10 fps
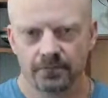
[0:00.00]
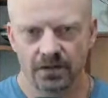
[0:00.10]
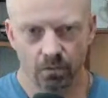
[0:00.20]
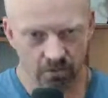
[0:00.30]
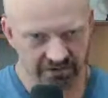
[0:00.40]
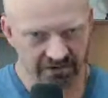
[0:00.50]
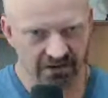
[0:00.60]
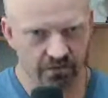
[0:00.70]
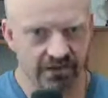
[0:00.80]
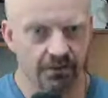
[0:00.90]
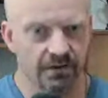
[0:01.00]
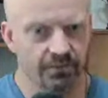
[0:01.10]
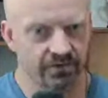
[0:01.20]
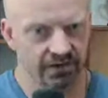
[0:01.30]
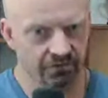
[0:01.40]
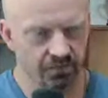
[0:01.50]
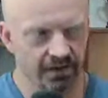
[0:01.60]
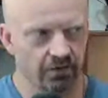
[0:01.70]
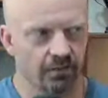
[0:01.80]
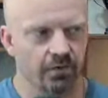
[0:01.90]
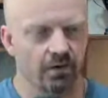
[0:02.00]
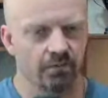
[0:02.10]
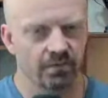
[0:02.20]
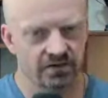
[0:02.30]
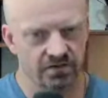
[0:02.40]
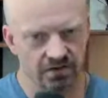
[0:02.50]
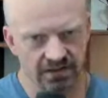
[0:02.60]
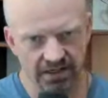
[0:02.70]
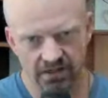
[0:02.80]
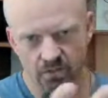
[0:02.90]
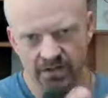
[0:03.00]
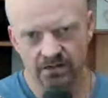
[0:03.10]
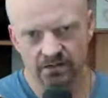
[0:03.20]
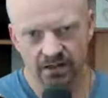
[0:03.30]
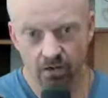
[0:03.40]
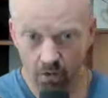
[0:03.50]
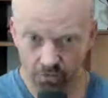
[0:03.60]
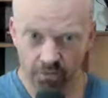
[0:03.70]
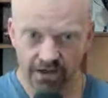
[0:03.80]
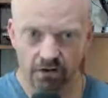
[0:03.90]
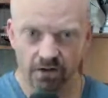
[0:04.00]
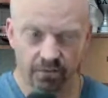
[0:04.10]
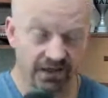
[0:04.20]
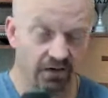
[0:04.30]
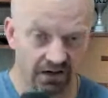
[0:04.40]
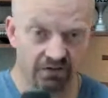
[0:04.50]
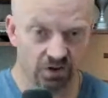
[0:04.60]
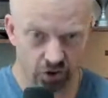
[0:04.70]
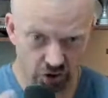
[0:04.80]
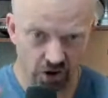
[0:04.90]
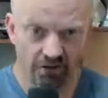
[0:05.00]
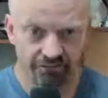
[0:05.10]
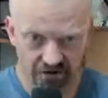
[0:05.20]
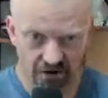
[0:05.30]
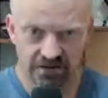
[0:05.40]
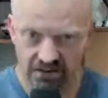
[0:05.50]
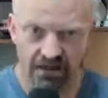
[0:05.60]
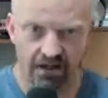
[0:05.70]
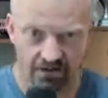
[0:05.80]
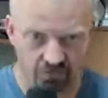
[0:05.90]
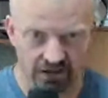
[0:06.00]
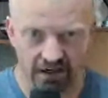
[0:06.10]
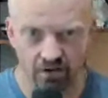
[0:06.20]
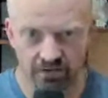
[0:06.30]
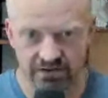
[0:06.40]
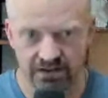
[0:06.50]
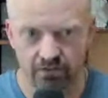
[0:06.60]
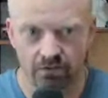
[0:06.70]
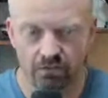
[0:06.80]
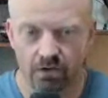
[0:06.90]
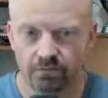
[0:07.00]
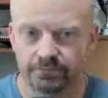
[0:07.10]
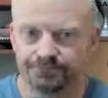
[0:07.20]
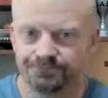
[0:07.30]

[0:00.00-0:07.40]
And what do we see as we get people's livers better in the program? They start to gain weight and hold weight on without having to shove tons of extra calories down their throat.